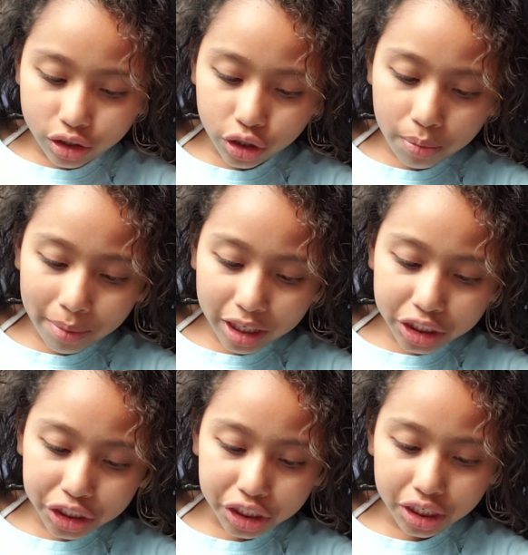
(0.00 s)
two
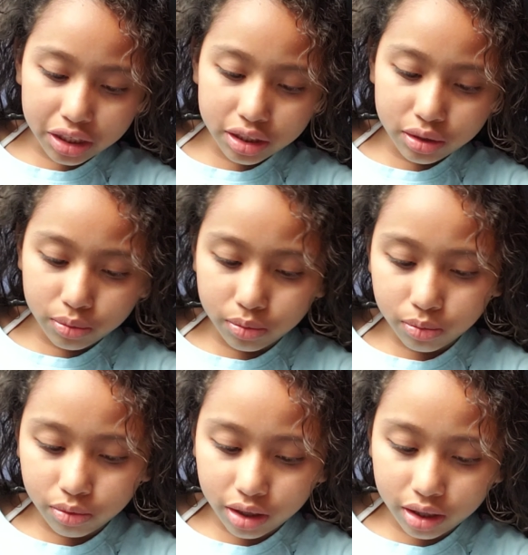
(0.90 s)
McChickens,
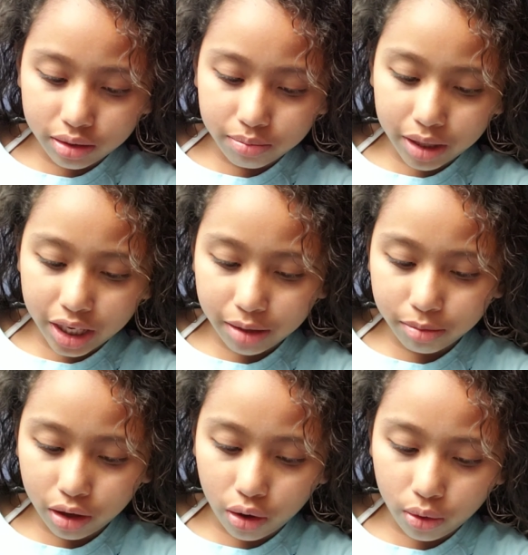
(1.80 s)
one
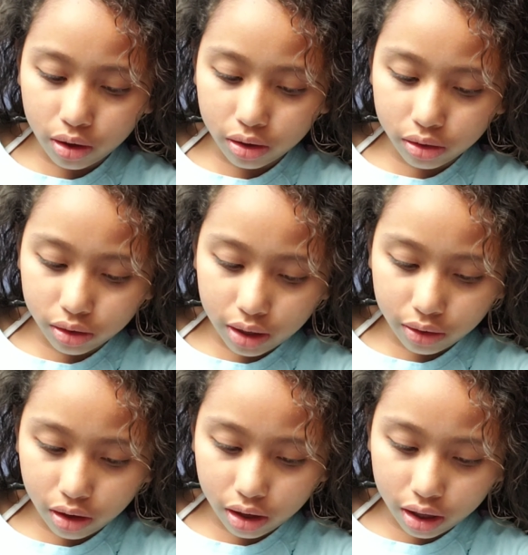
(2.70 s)
medium Coke,
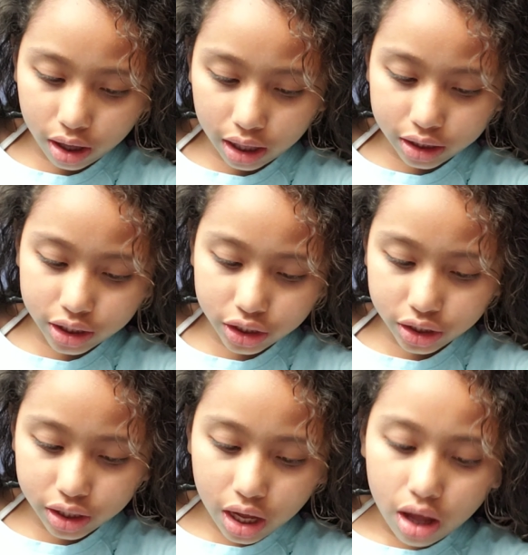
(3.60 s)
ex,
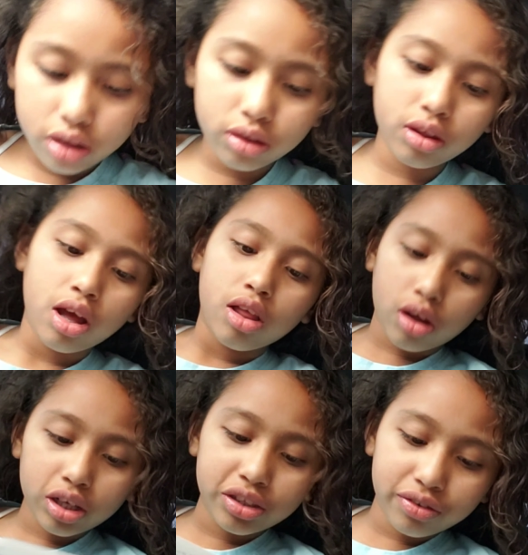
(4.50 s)
mm,
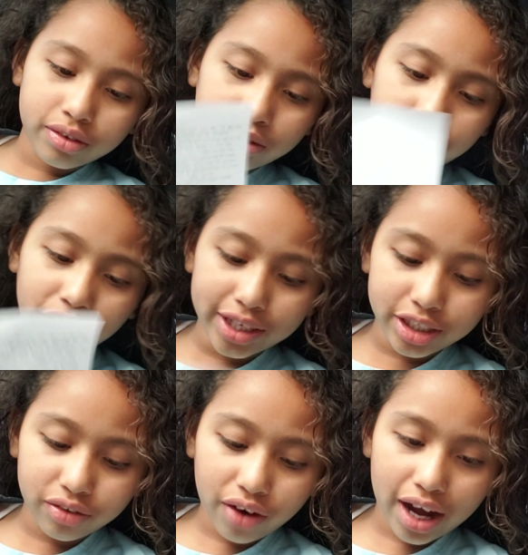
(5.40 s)
large
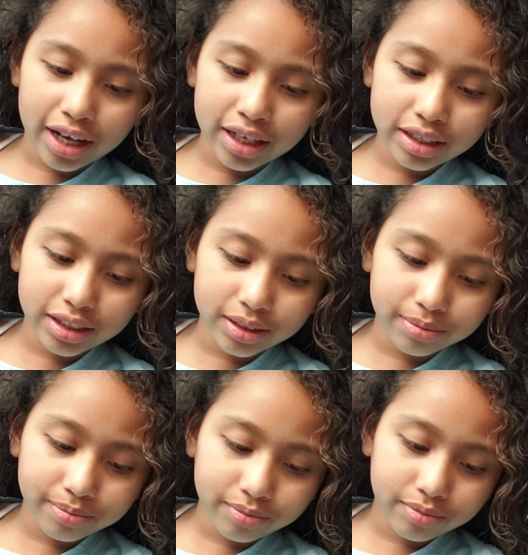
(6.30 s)
French fries.
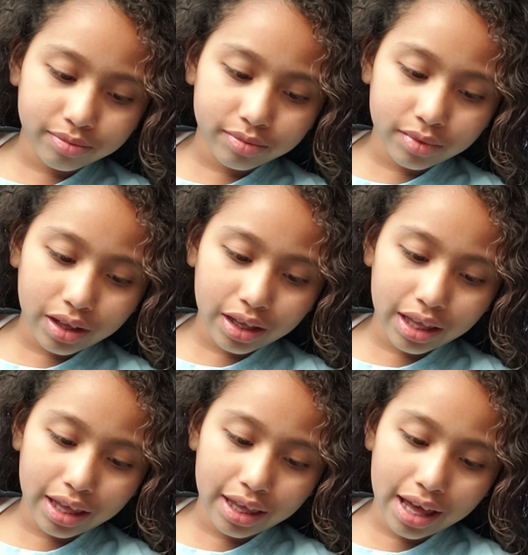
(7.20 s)

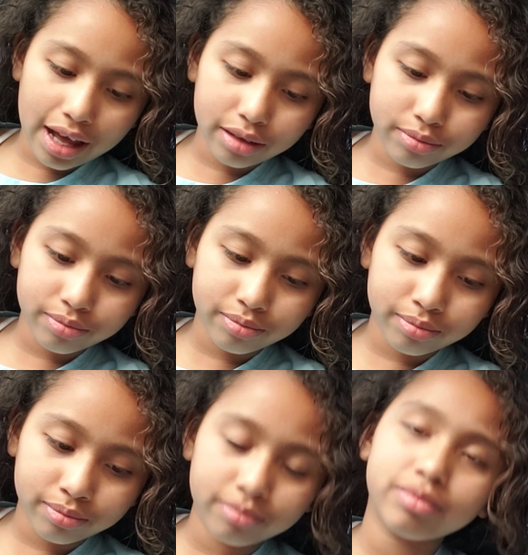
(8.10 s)
Yeah,
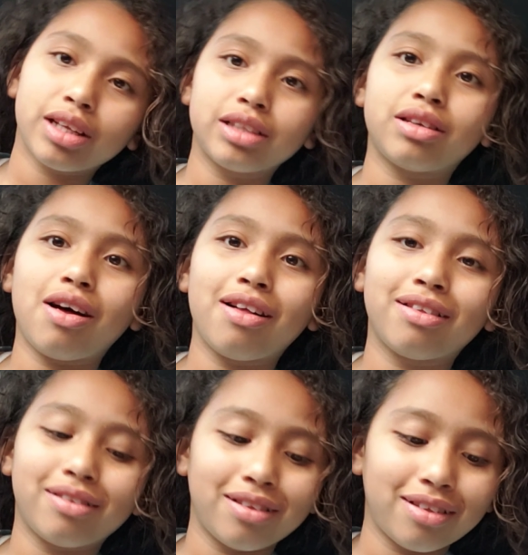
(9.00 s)
that's all.
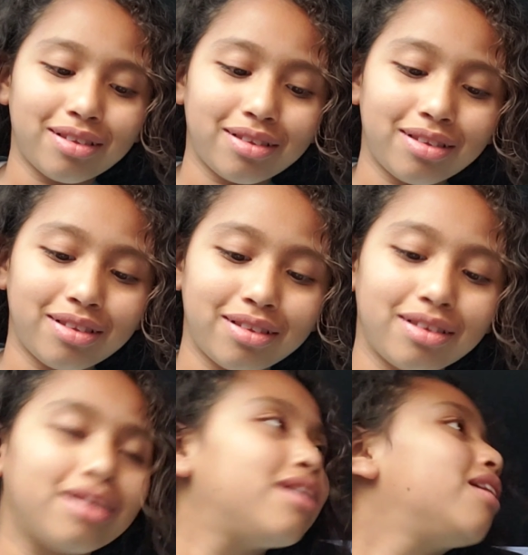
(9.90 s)

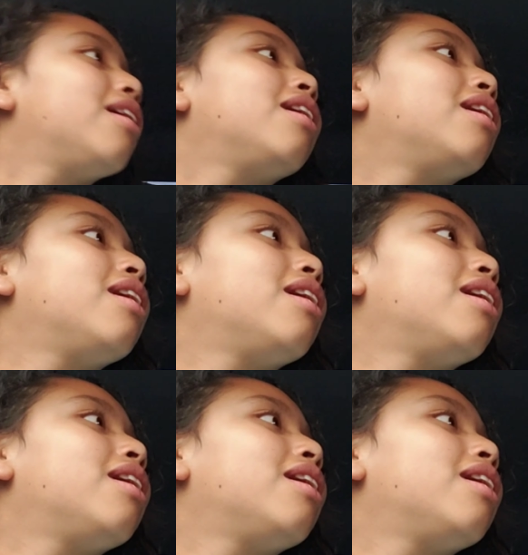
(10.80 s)
That's pretty good.